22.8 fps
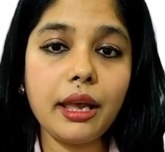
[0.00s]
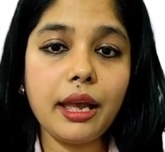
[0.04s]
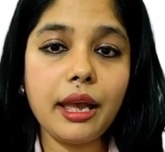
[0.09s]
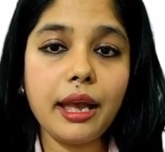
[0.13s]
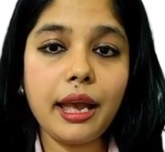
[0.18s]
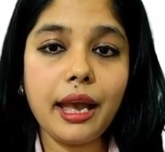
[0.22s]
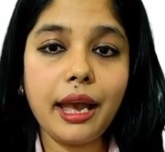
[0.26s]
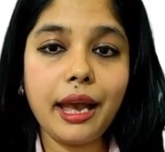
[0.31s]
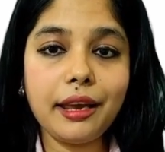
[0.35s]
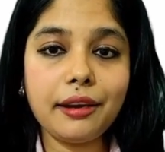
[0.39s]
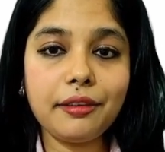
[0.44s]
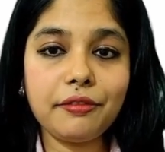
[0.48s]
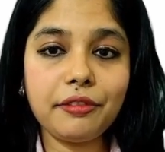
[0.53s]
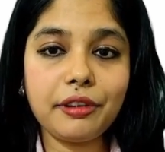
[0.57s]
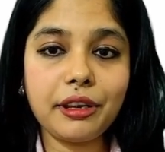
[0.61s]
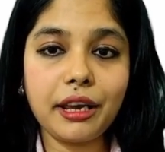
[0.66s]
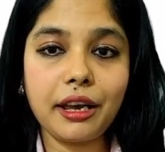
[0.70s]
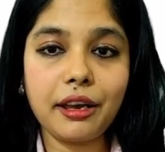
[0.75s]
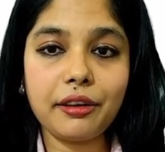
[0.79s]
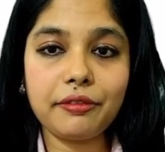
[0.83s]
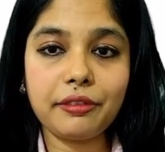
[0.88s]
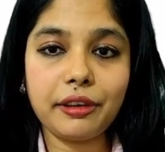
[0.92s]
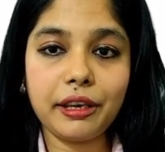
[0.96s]
and we
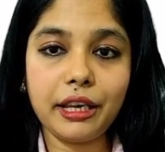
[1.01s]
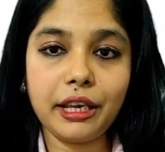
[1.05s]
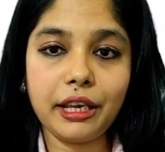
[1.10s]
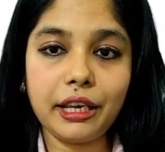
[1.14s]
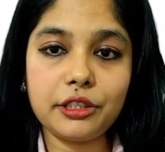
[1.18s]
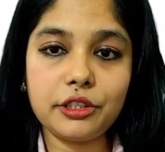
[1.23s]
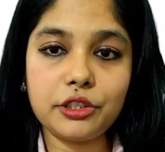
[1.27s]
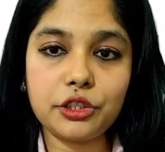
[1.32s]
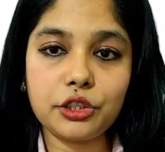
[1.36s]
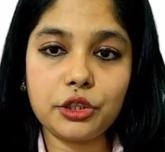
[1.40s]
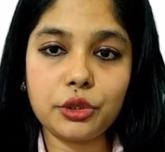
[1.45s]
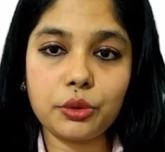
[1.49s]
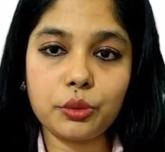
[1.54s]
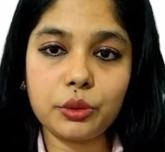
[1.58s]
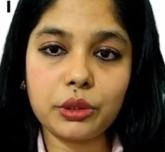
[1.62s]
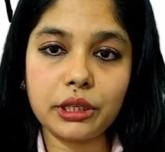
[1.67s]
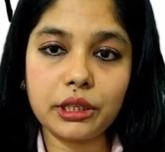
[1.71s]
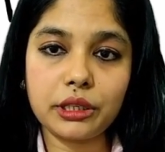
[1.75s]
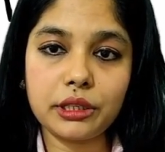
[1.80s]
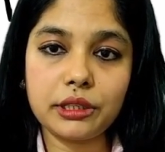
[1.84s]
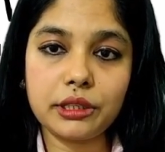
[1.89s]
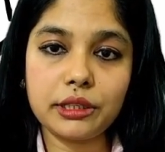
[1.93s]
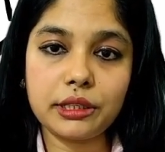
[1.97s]
have 8
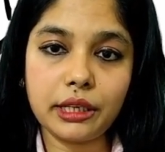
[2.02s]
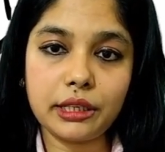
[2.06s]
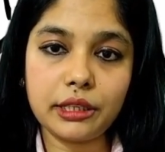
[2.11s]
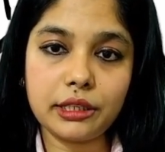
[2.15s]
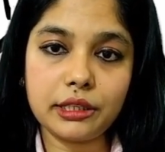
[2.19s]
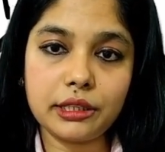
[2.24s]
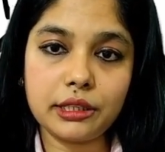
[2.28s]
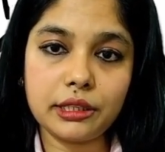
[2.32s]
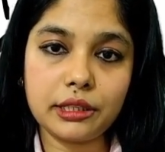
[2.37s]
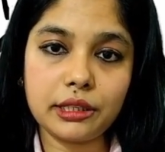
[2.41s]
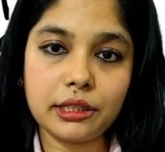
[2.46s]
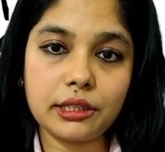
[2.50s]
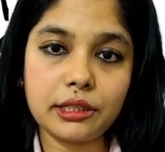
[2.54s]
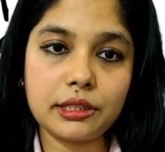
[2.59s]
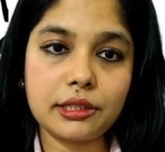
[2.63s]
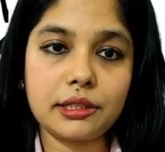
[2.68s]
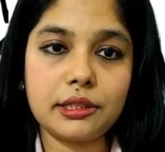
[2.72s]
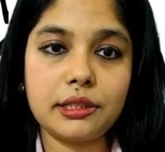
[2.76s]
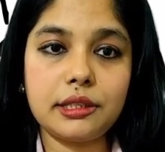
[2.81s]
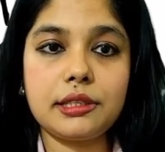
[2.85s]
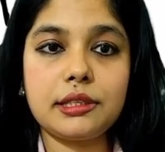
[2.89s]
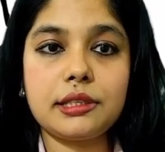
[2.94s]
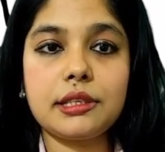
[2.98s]
union territories.
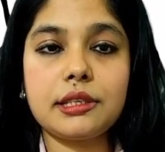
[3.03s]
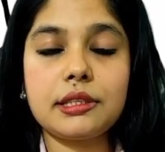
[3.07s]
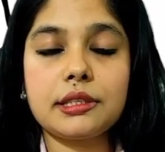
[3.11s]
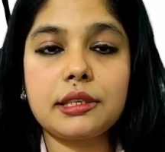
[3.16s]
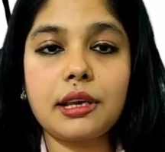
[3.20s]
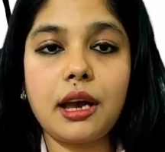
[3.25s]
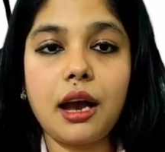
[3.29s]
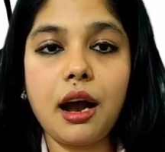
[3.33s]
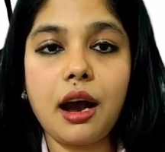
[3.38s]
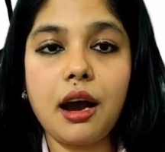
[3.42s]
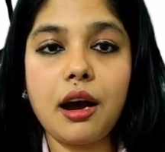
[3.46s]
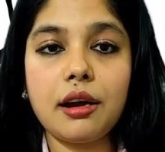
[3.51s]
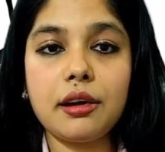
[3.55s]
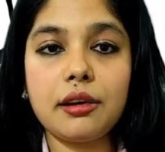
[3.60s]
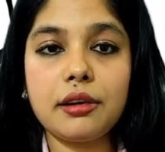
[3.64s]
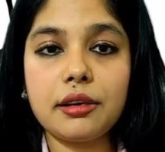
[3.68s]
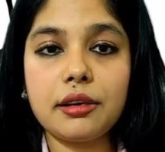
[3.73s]
This is our